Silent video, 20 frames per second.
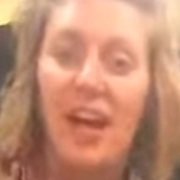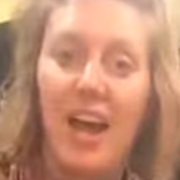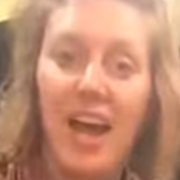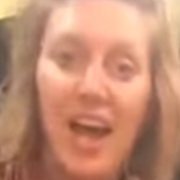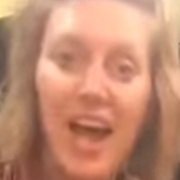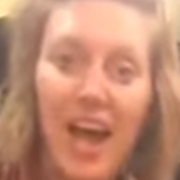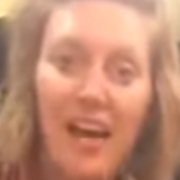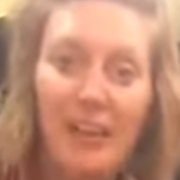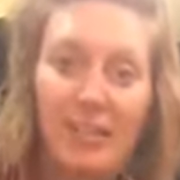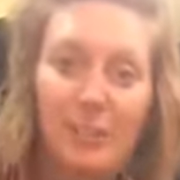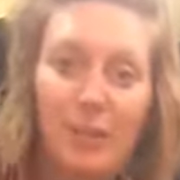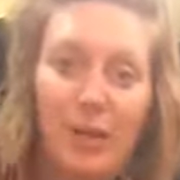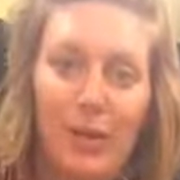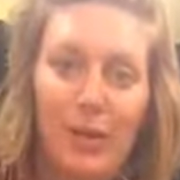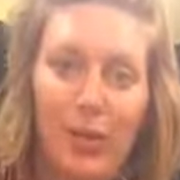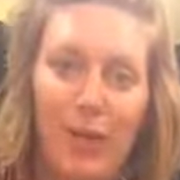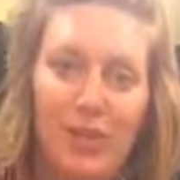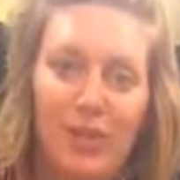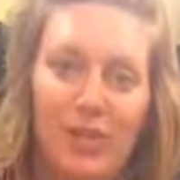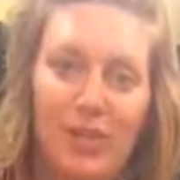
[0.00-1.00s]
Ask me a
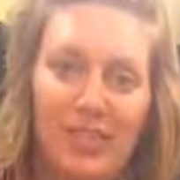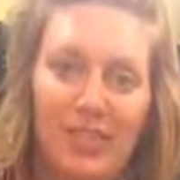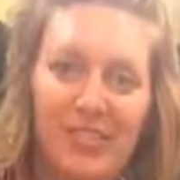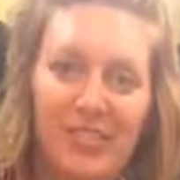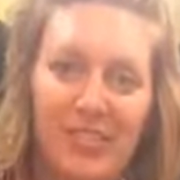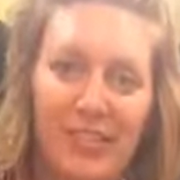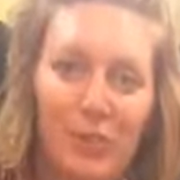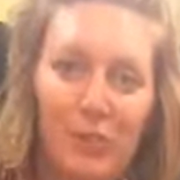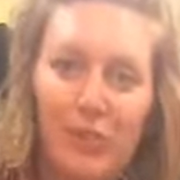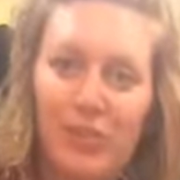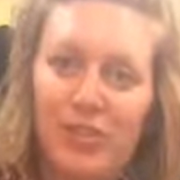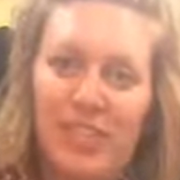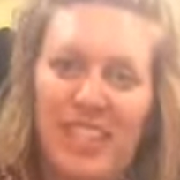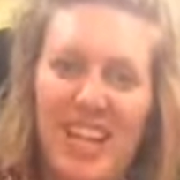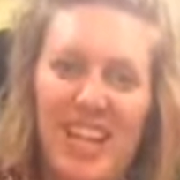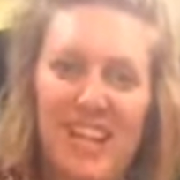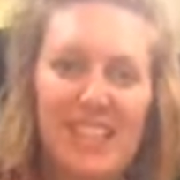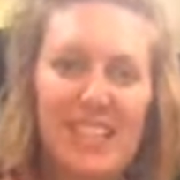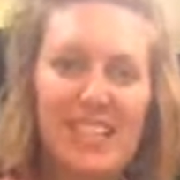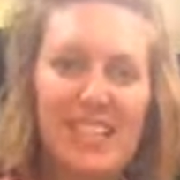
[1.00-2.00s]
question. So we'll just
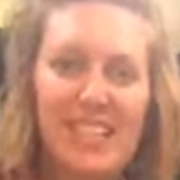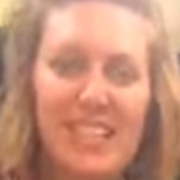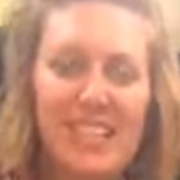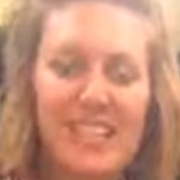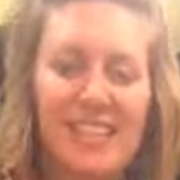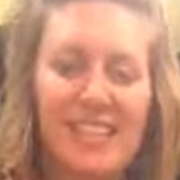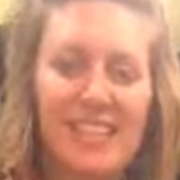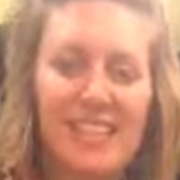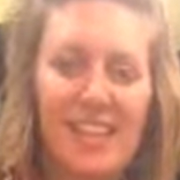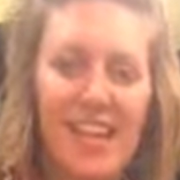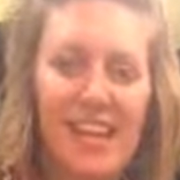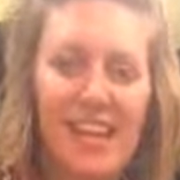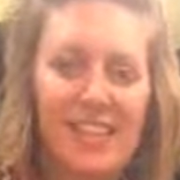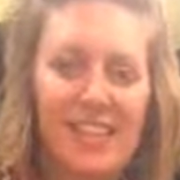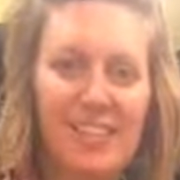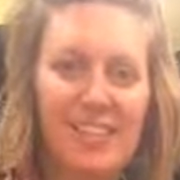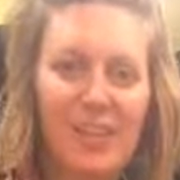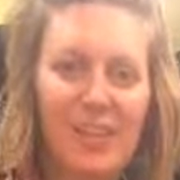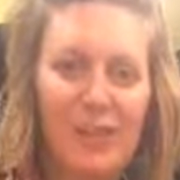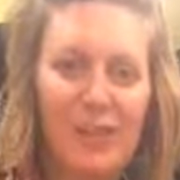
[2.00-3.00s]
take 60 seconds
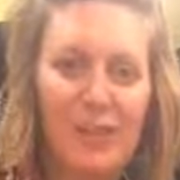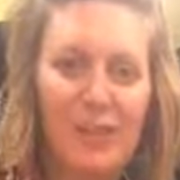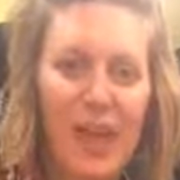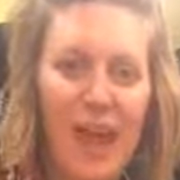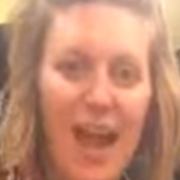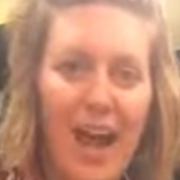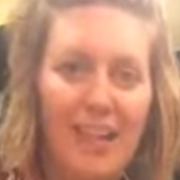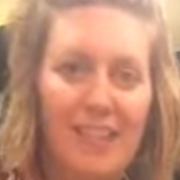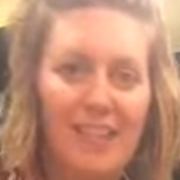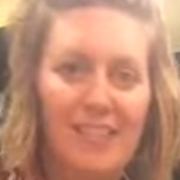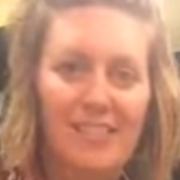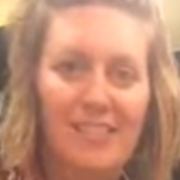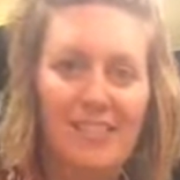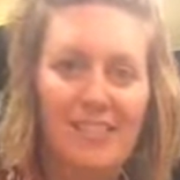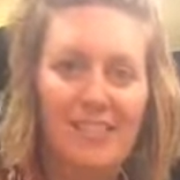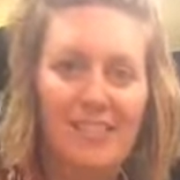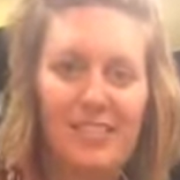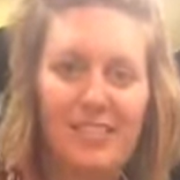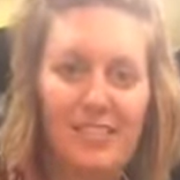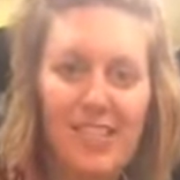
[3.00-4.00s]
to do that.
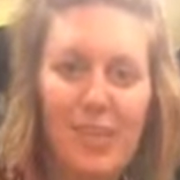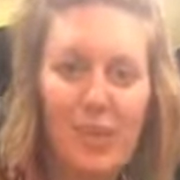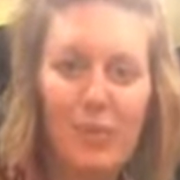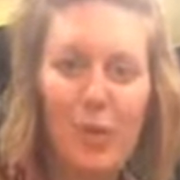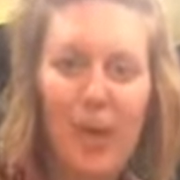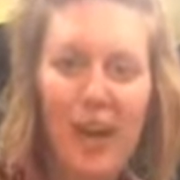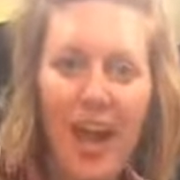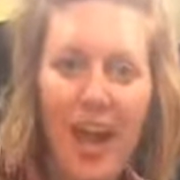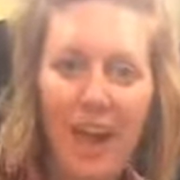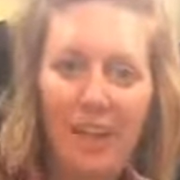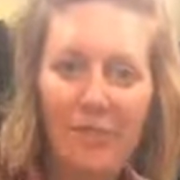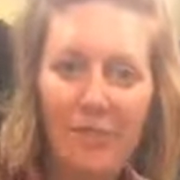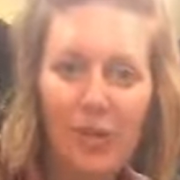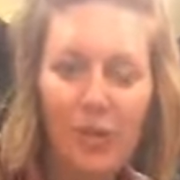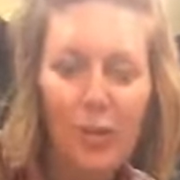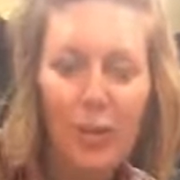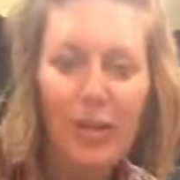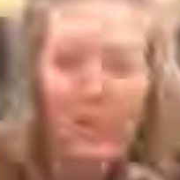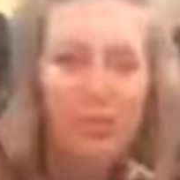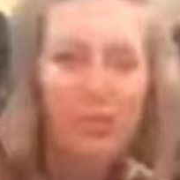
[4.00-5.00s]
Does anyone have a
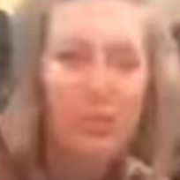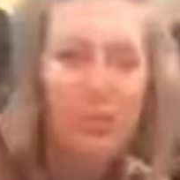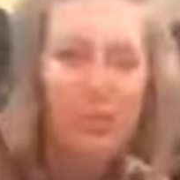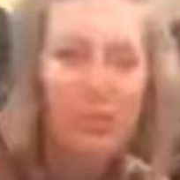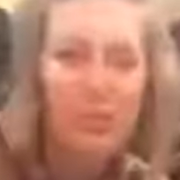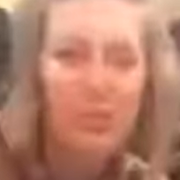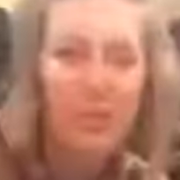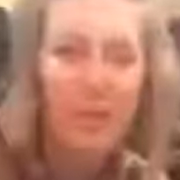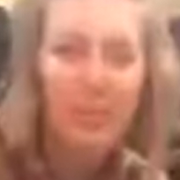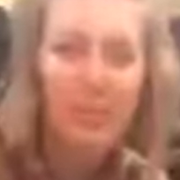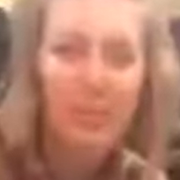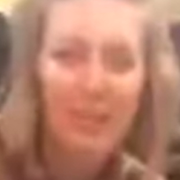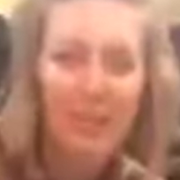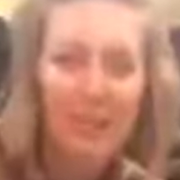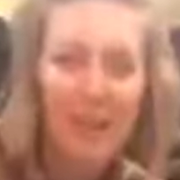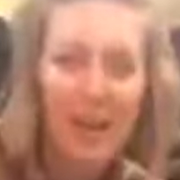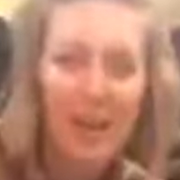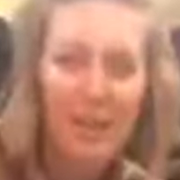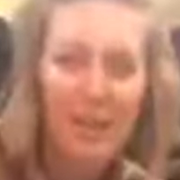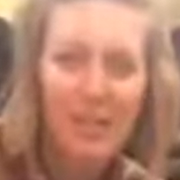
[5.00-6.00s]
question? Just type it in the
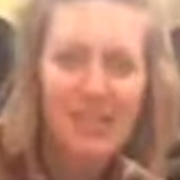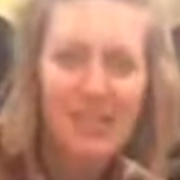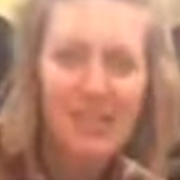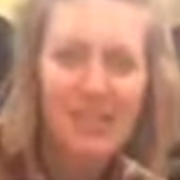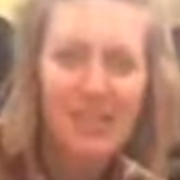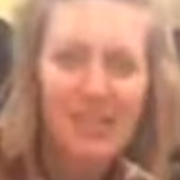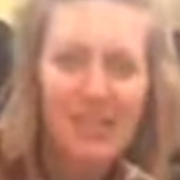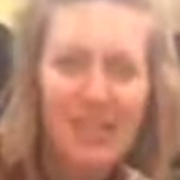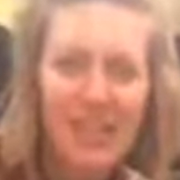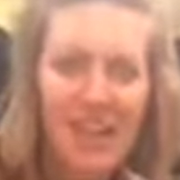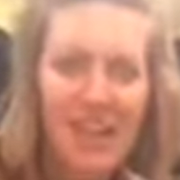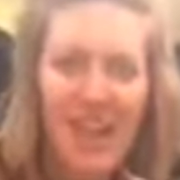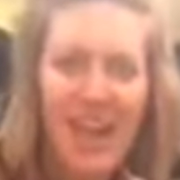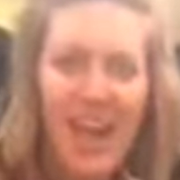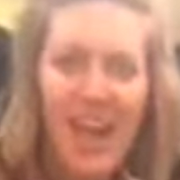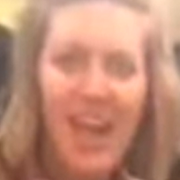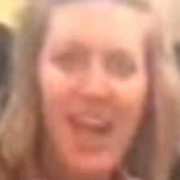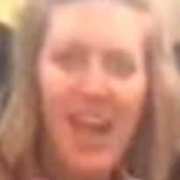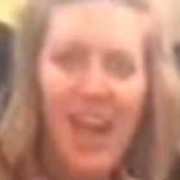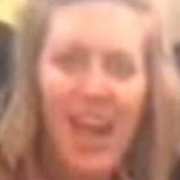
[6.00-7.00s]
comments.
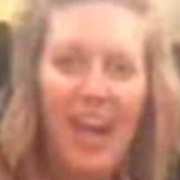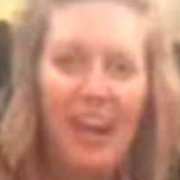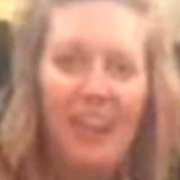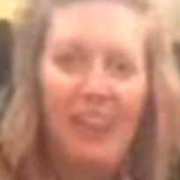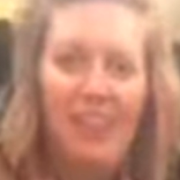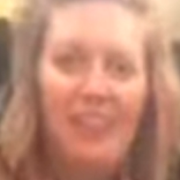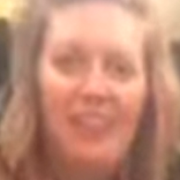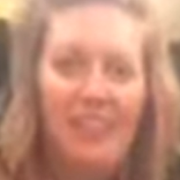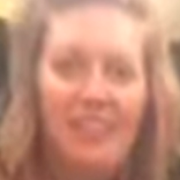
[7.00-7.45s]
And